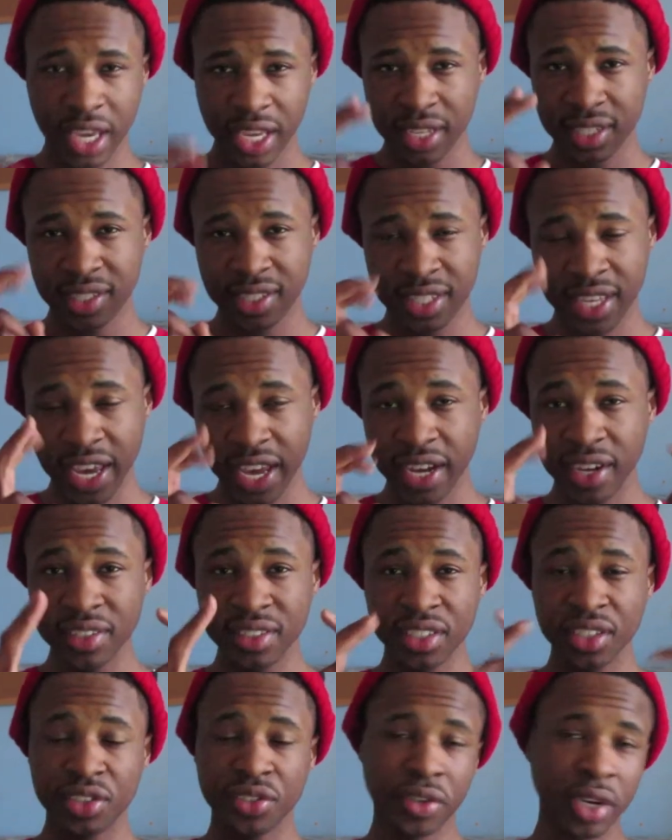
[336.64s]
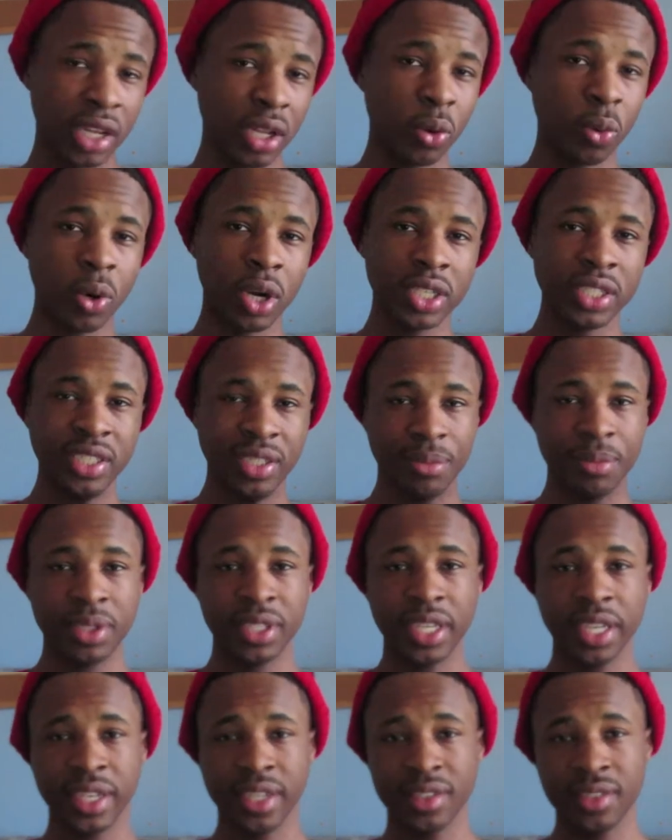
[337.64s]
scares in the trailer were jump
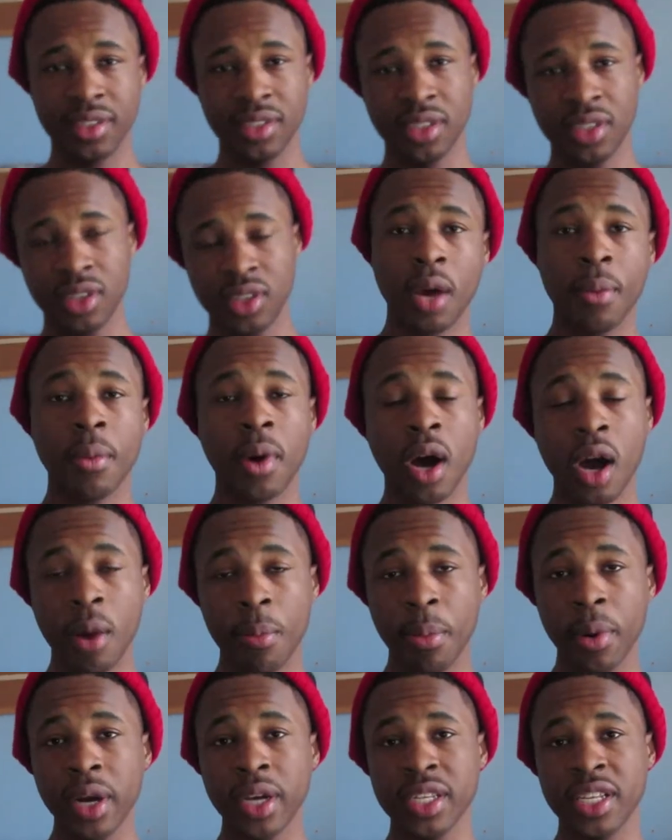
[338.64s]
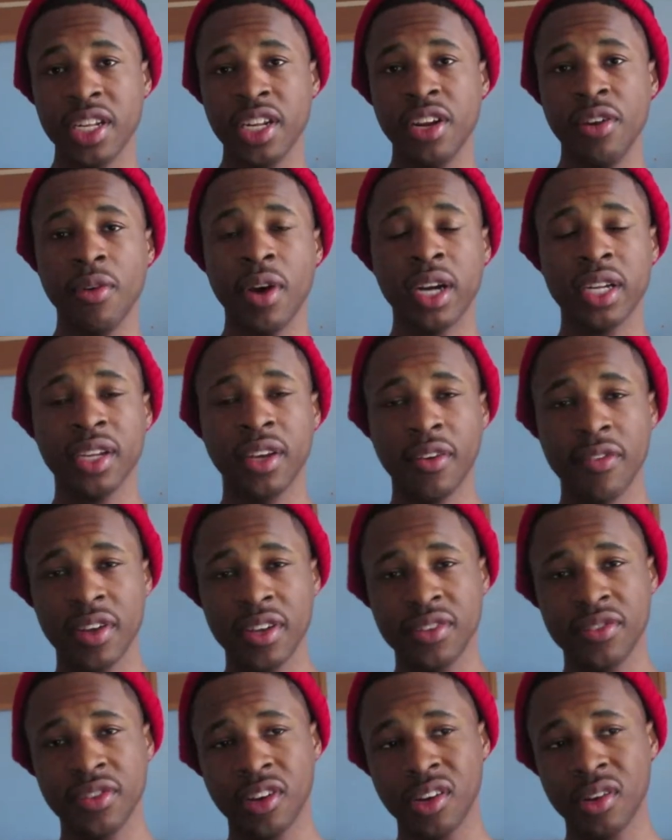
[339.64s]
scares. Tom Harper is the director of
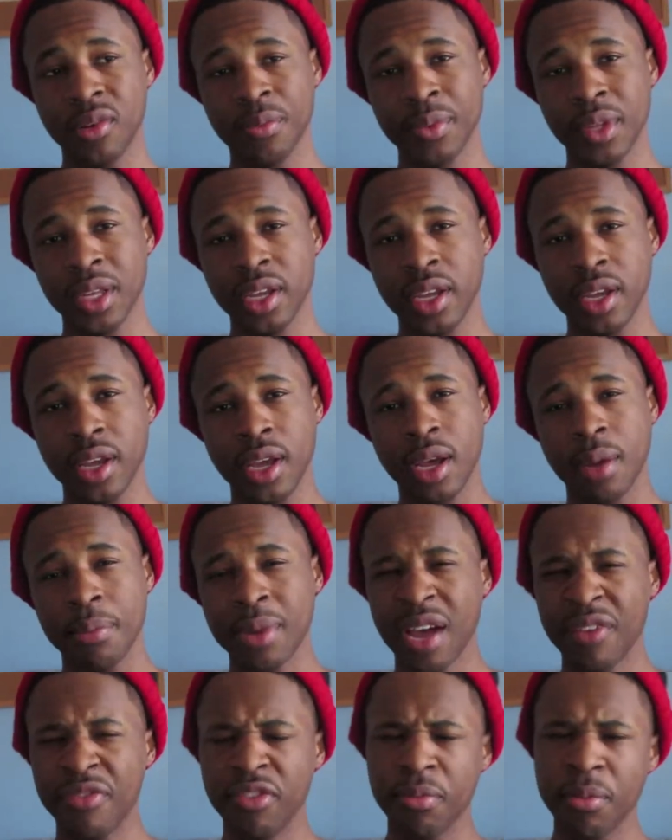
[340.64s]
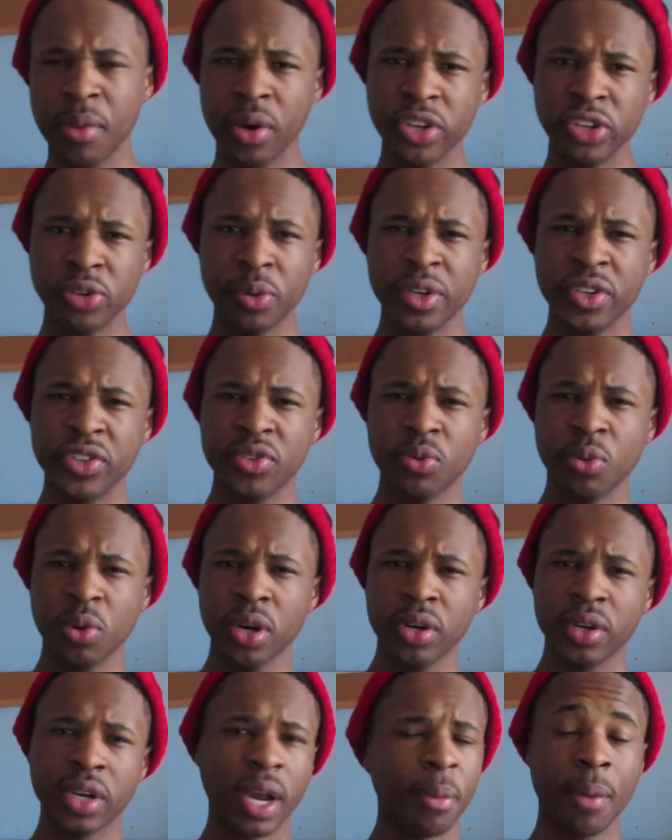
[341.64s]
his film. Not familiar with his
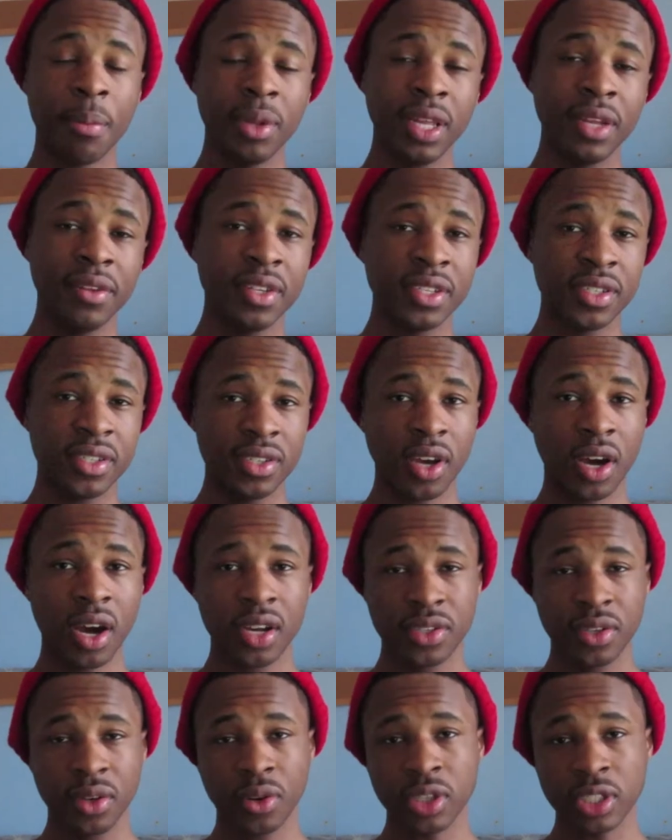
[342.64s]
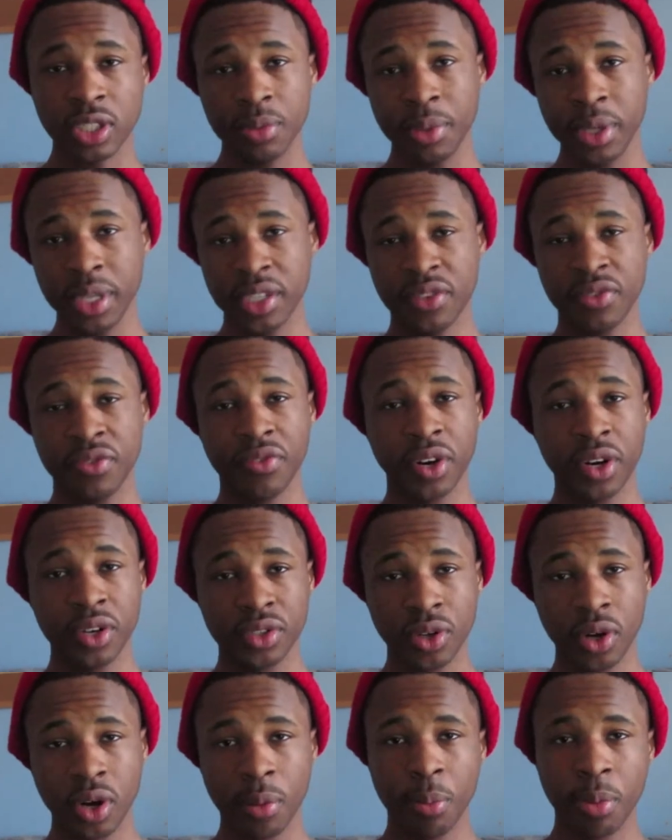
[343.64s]
work. I believe this is also going to be his first
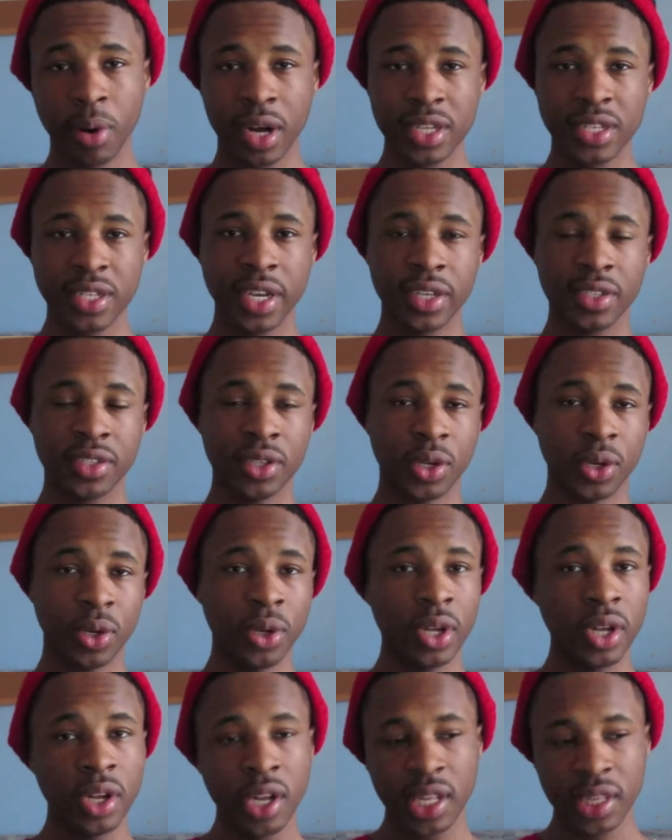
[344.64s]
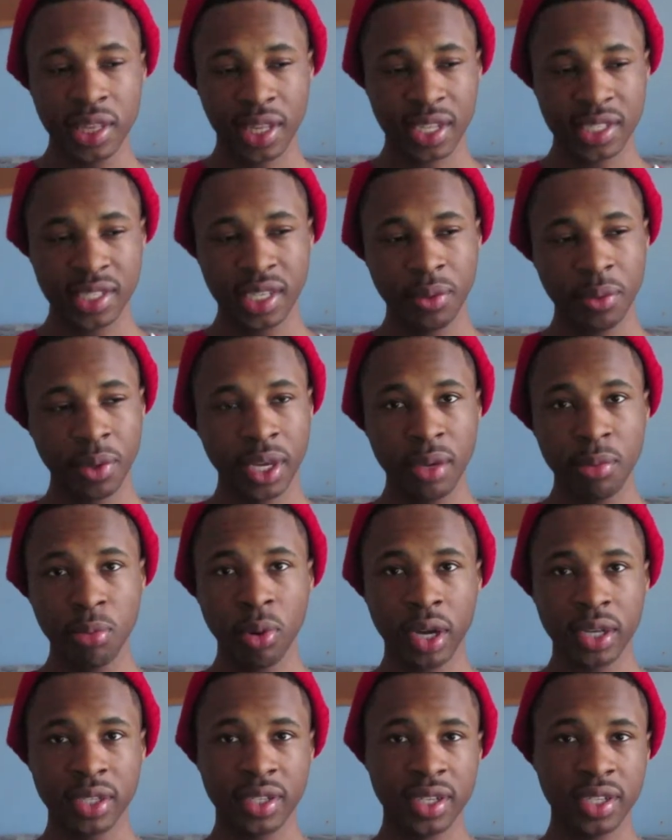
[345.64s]
horror project, so let's see what he
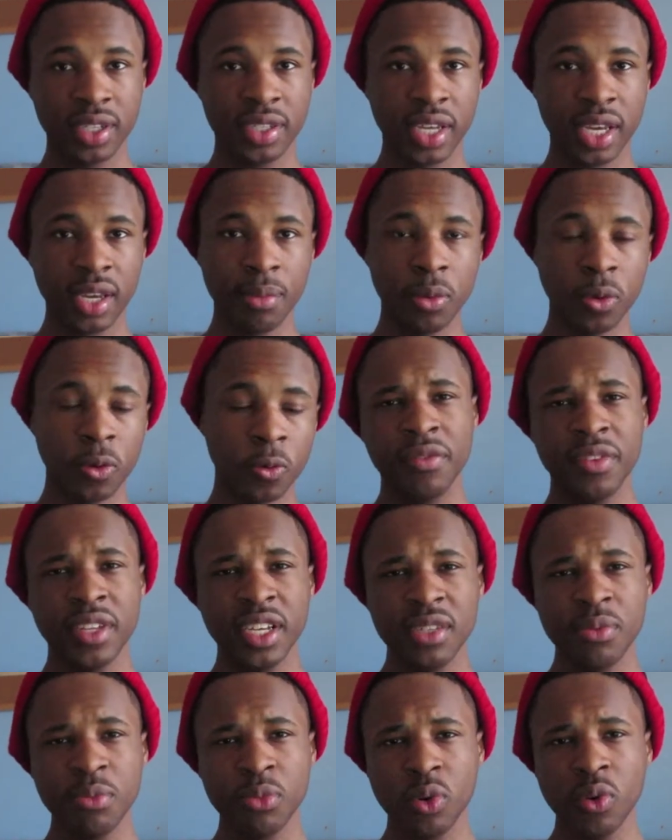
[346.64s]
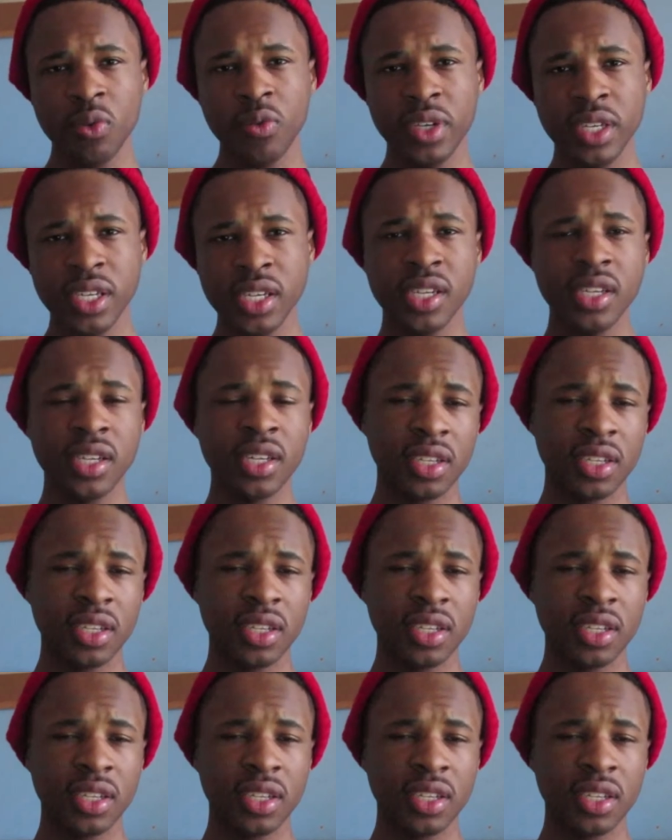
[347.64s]
brings to the table. If this movie